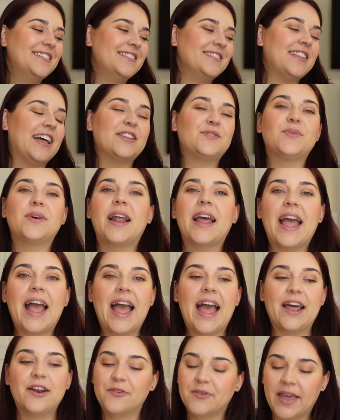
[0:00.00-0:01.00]
That's what I
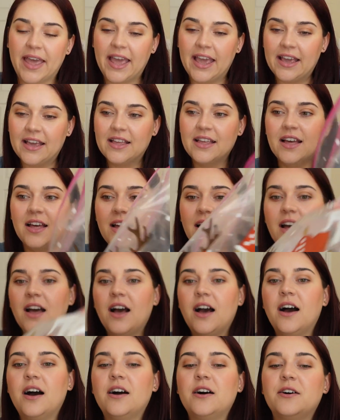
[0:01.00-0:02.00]
had, okay?
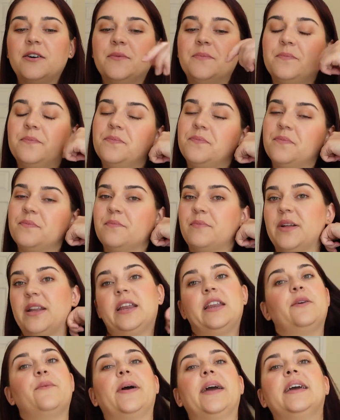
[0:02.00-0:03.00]
But
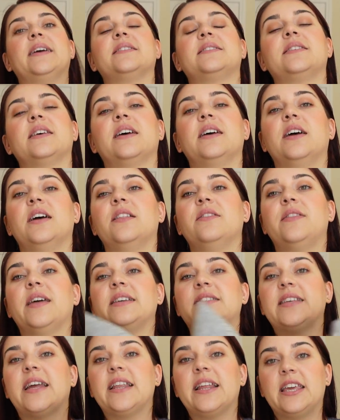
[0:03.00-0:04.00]
anyways, they
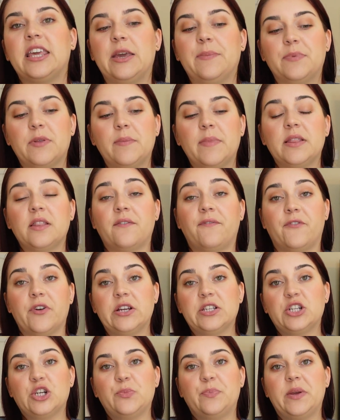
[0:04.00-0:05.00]
say to keep them in the
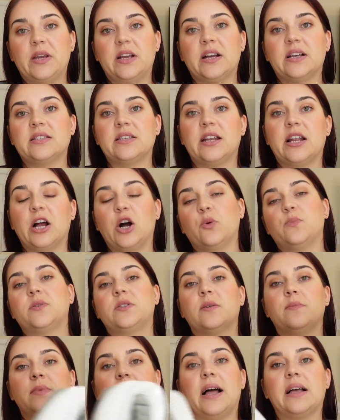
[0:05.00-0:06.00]
freezer because it helps
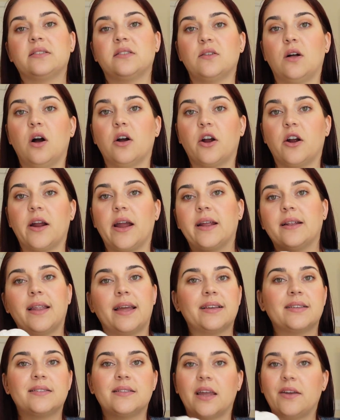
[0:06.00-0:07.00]
them last longer and
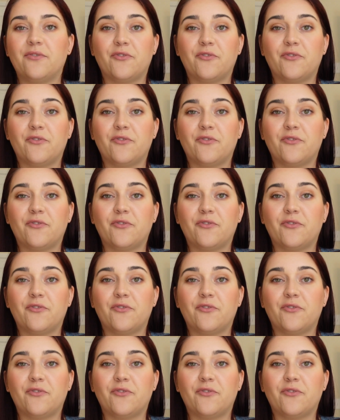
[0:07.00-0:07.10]
like stay